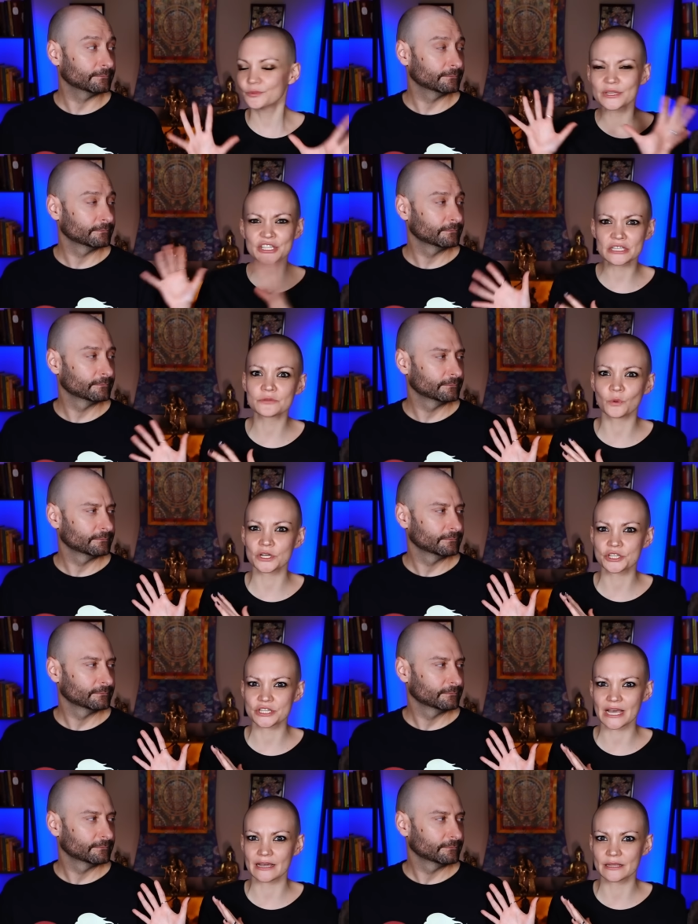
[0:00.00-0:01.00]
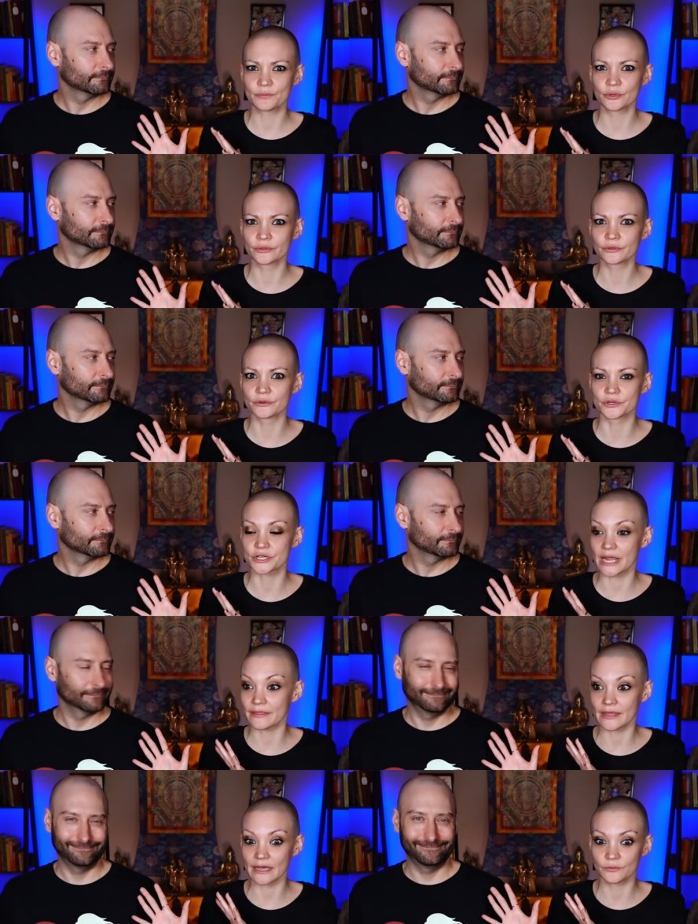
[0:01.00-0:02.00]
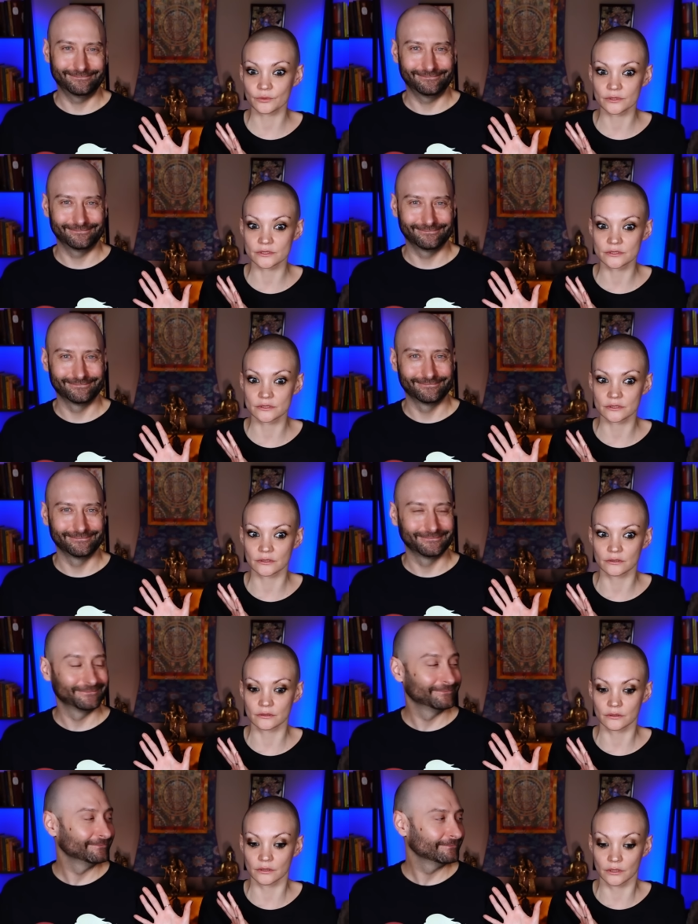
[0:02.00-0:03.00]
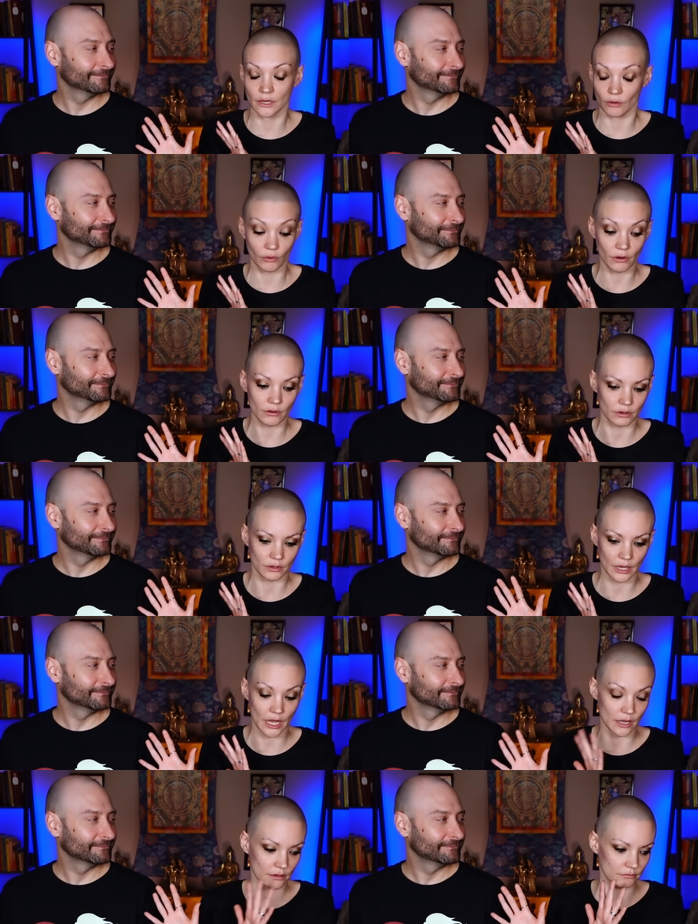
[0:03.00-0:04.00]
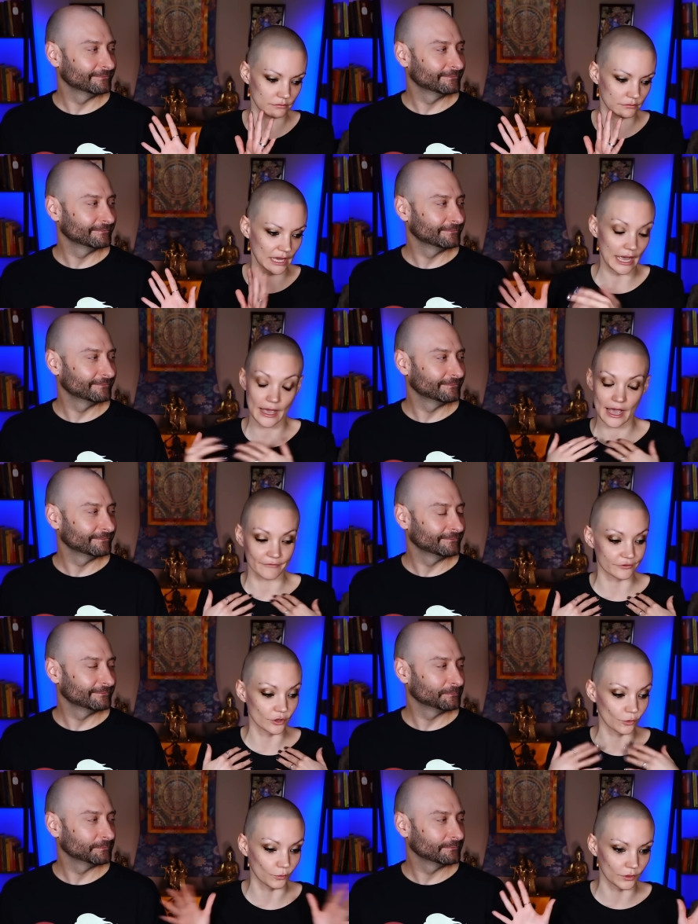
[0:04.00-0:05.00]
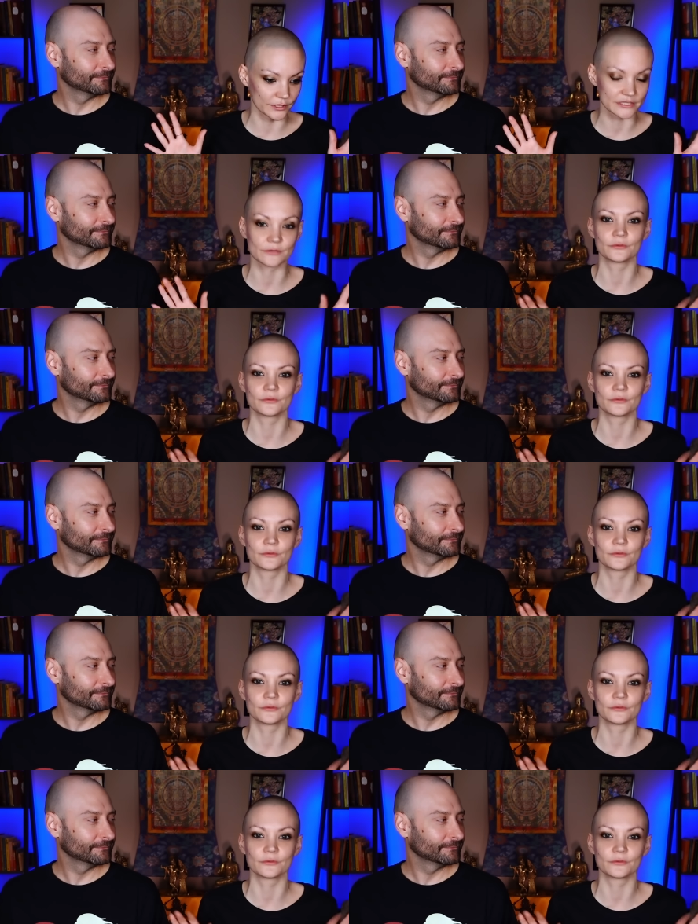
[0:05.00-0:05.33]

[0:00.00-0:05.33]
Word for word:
Speaker 1: we just watched Adi Purush and that was, oh, I have no words. It